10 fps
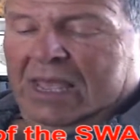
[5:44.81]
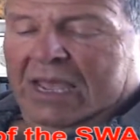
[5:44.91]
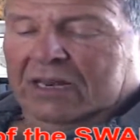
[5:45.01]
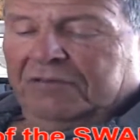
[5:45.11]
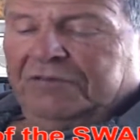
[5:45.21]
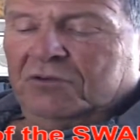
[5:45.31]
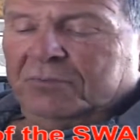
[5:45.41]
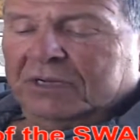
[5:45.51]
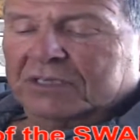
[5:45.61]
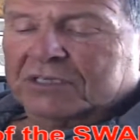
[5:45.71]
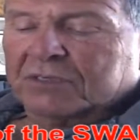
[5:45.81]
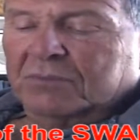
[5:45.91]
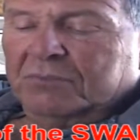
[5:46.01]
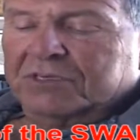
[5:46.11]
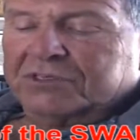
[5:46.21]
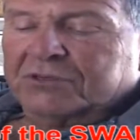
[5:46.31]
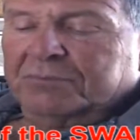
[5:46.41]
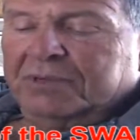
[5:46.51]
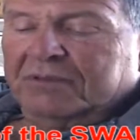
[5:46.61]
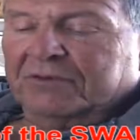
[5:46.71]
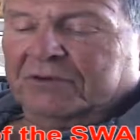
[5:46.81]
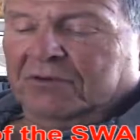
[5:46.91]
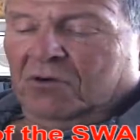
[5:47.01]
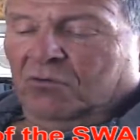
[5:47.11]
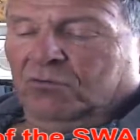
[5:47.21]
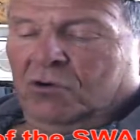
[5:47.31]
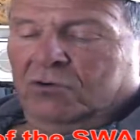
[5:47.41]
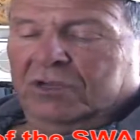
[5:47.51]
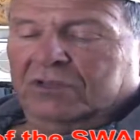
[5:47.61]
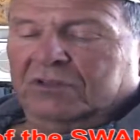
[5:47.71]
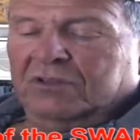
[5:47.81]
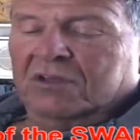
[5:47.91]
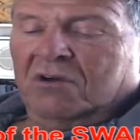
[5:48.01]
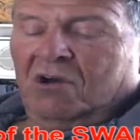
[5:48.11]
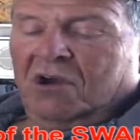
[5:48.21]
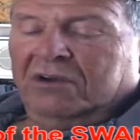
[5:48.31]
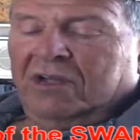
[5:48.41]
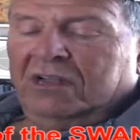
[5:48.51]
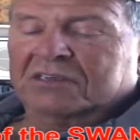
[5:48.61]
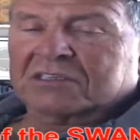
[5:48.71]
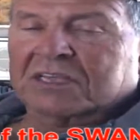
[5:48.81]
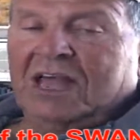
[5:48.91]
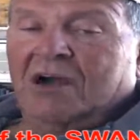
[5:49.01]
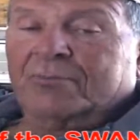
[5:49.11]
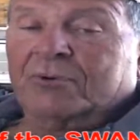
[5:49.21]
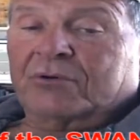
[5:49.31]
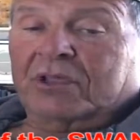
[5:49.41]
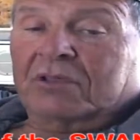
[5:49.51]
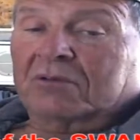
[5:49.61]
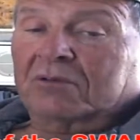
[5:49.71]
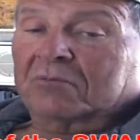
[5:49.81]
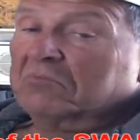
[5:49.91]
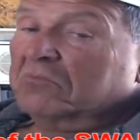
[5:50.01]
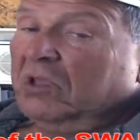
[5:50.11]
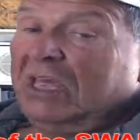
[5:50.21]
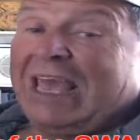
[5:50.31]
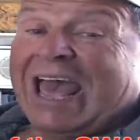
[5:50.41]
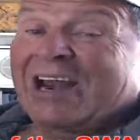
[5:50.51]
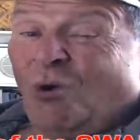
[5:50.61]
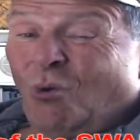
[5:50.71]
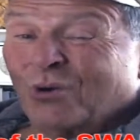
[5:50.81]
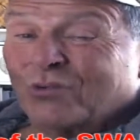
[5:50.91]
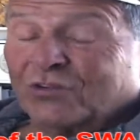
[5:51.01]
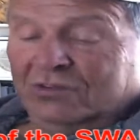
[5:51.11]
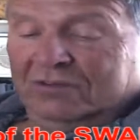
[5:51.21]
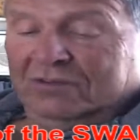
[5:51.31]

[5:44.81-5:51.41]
In a few minutes, Mr. Beaver rode into the yard on his cow pony. He had a horse.